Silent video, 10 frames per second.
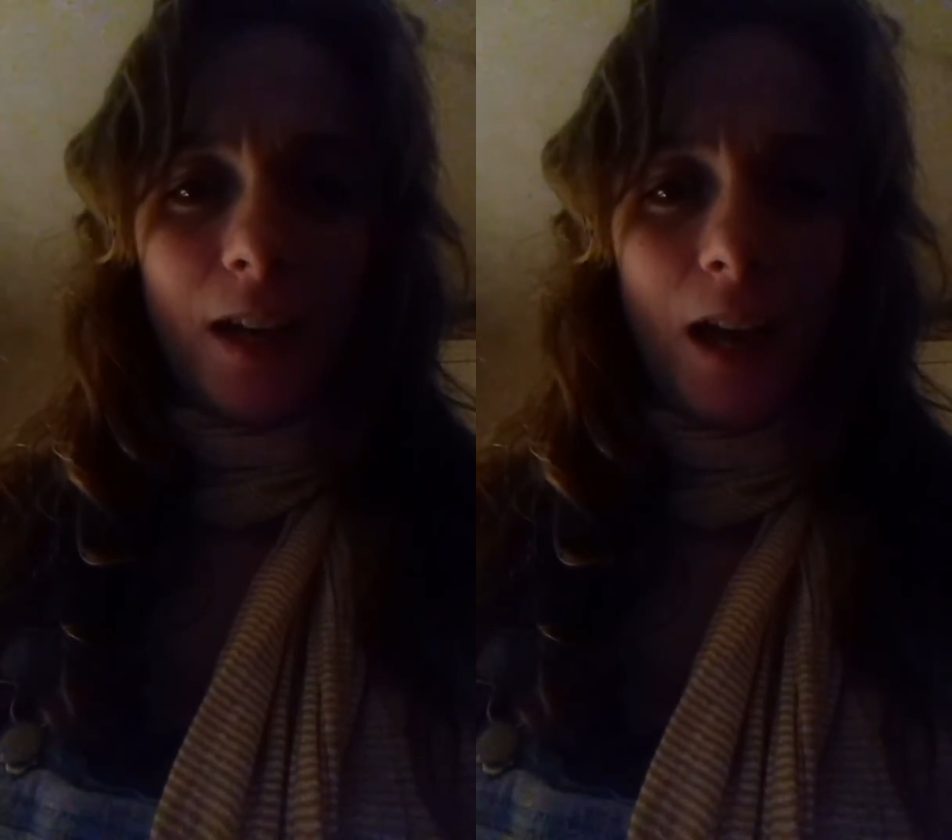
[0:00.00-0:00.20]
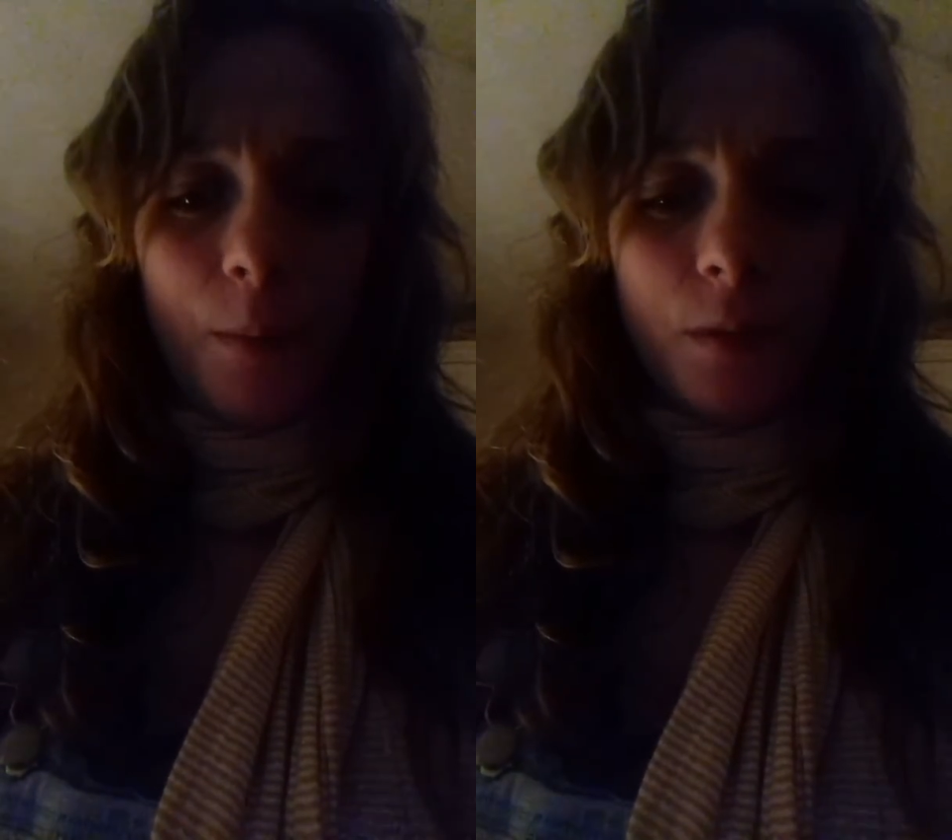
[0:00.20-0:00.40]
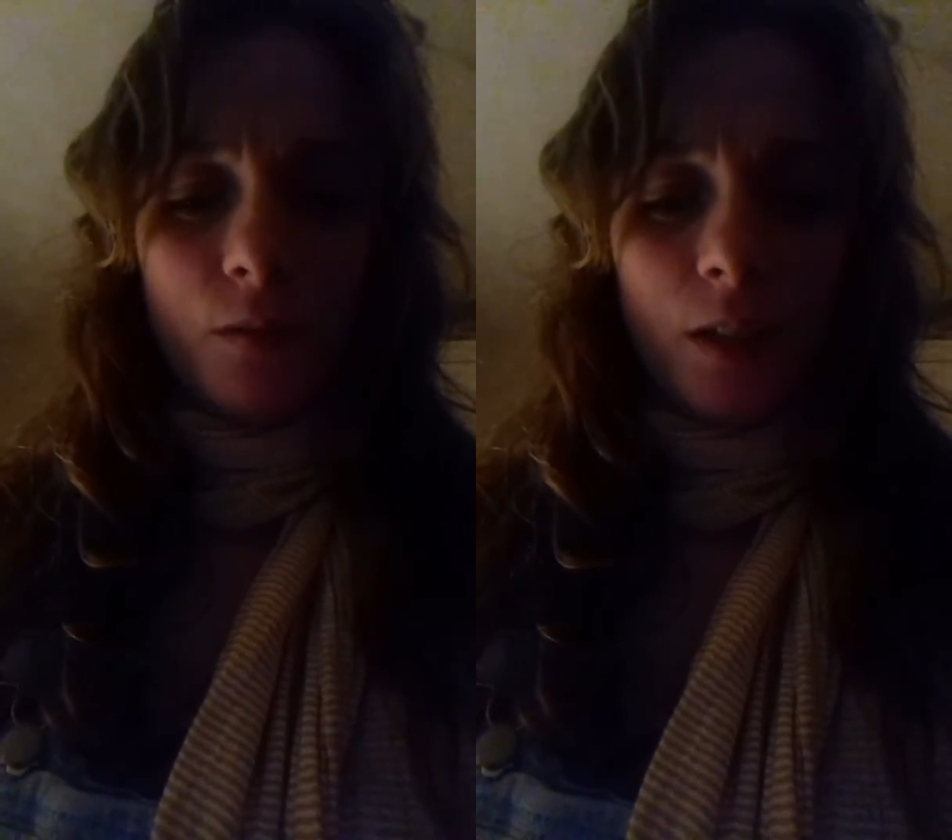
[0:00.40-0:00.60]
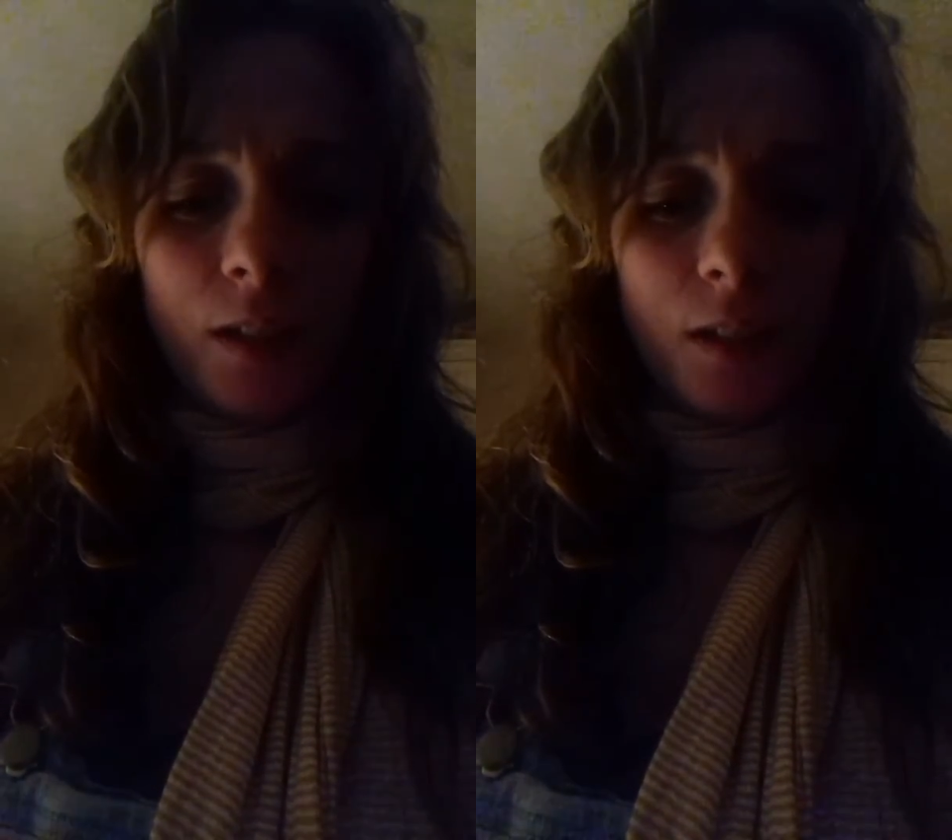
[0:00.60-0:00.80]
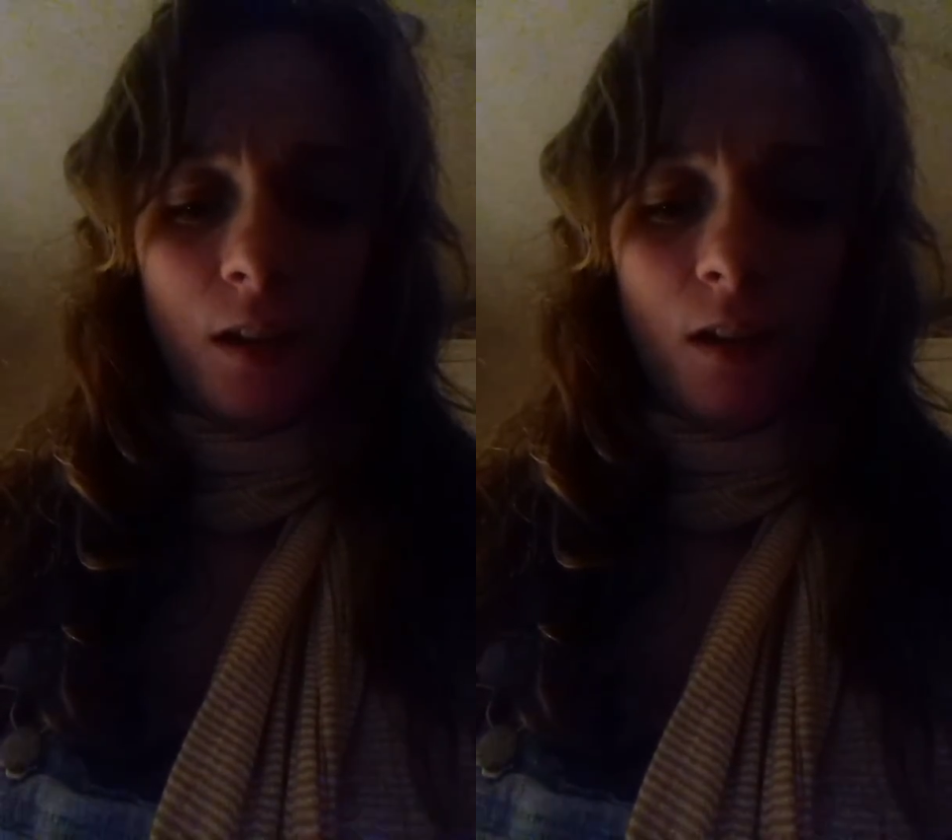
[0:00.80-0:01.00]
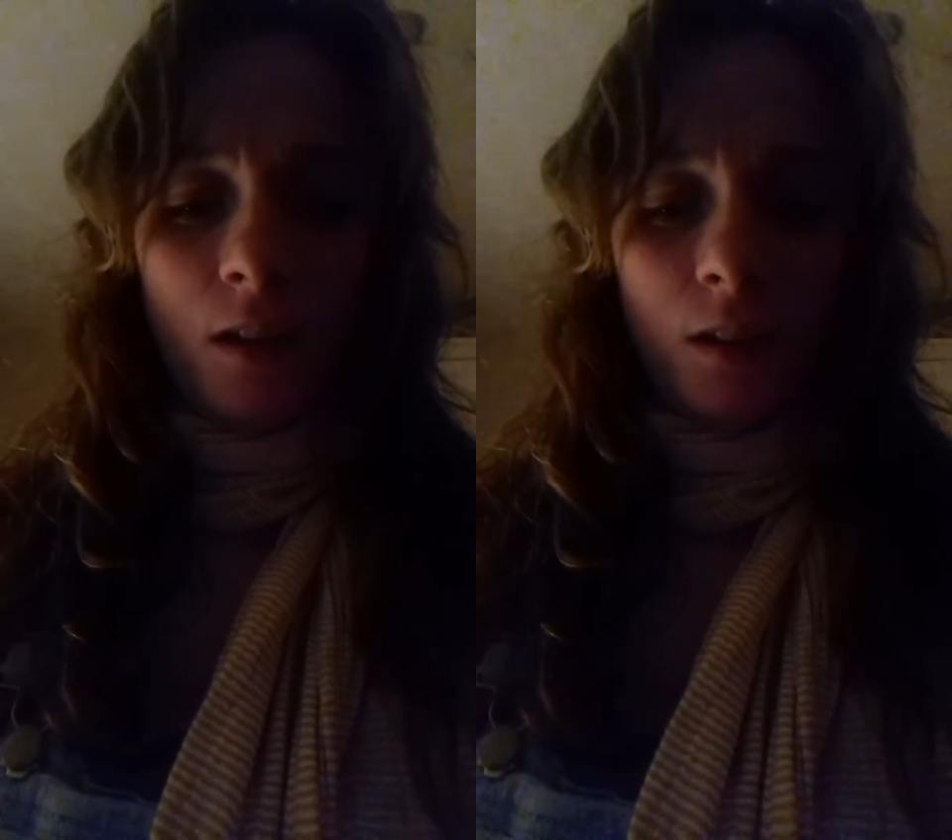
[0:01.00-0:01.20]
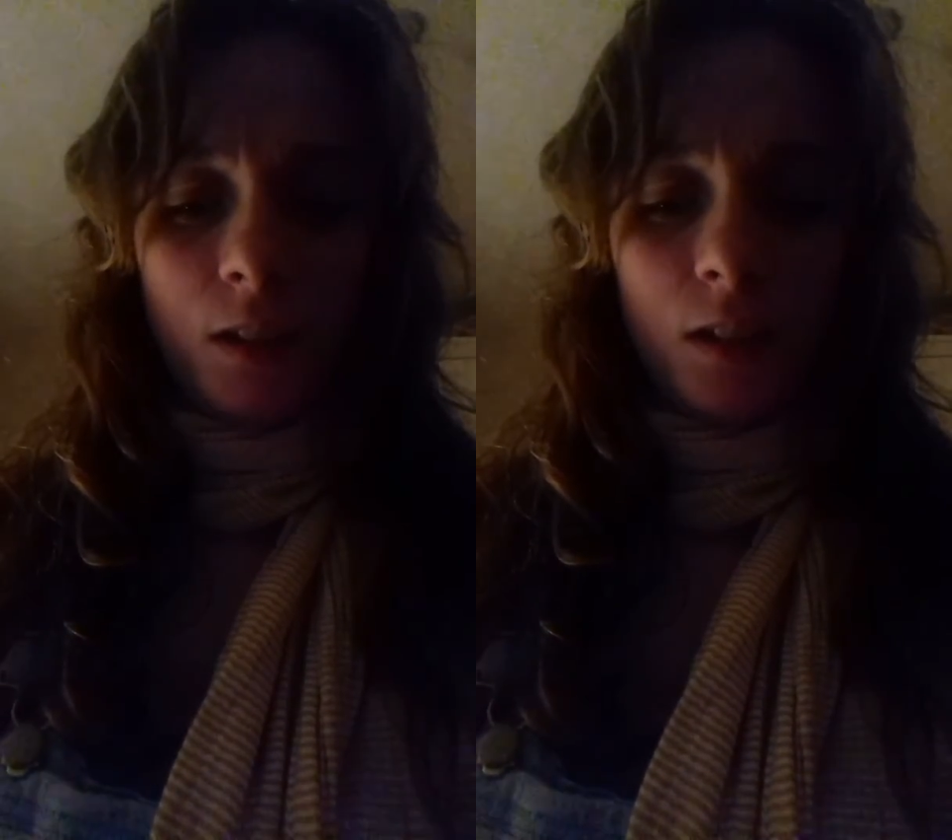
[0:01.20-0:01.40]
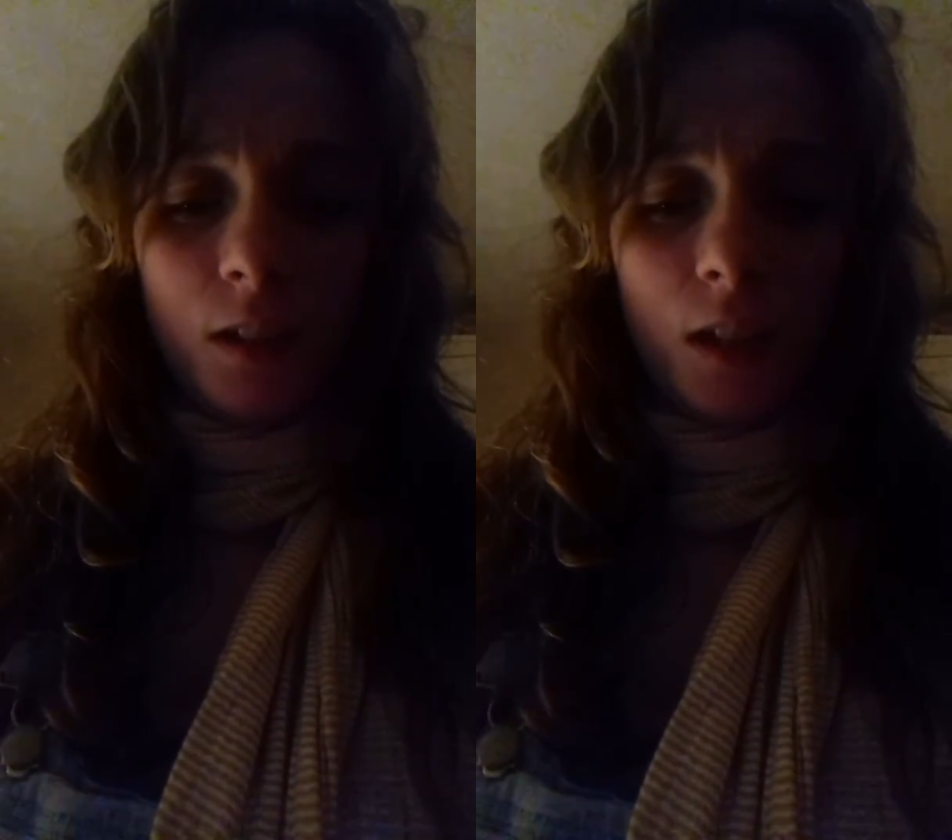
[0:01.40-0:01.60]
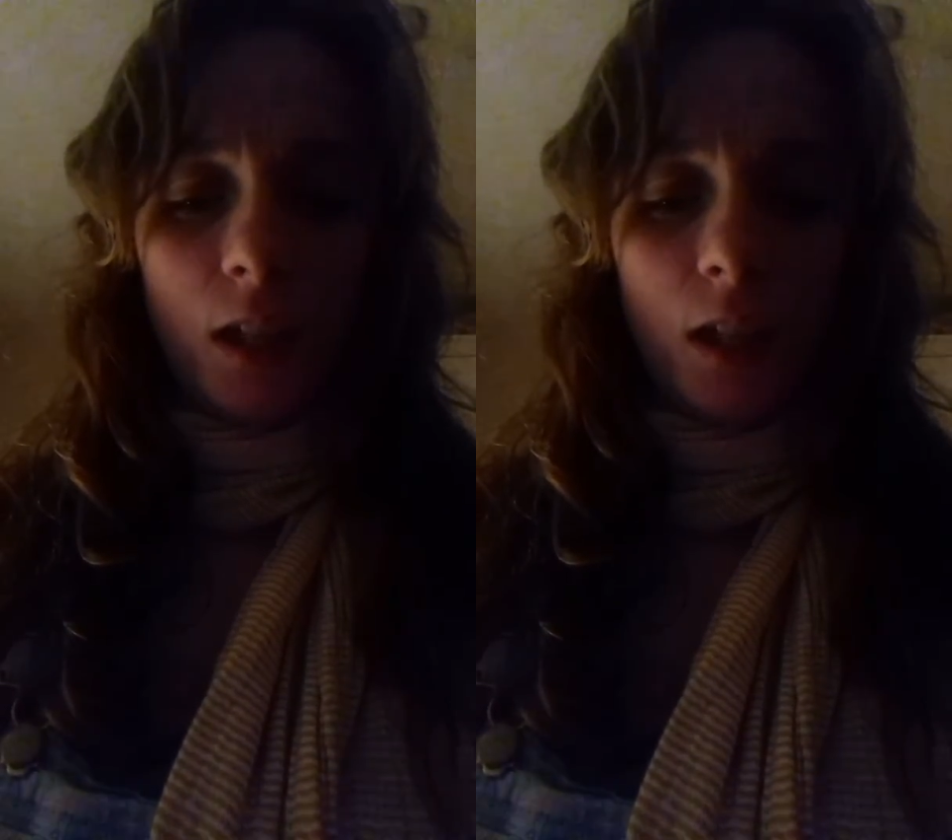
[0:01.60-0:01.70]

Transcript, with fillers: captivates our hearts.